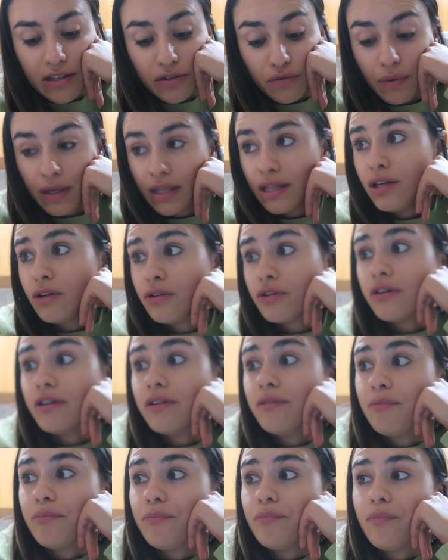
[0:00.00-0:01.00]
It's really
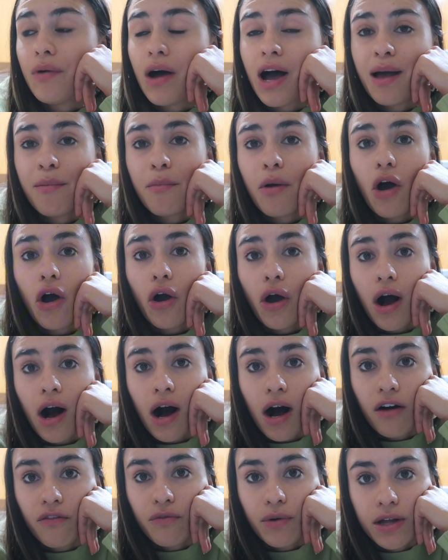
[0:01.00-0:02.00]
good. I'm
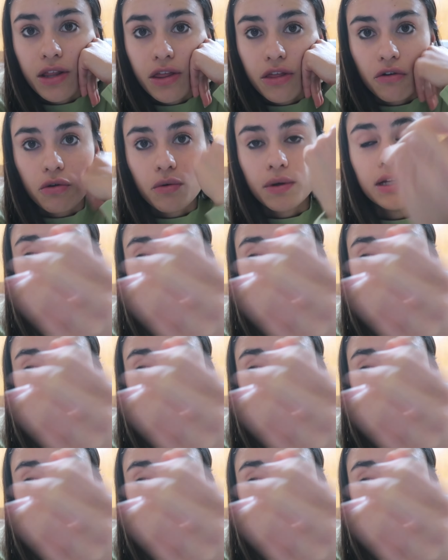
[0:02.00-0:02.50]
halfway through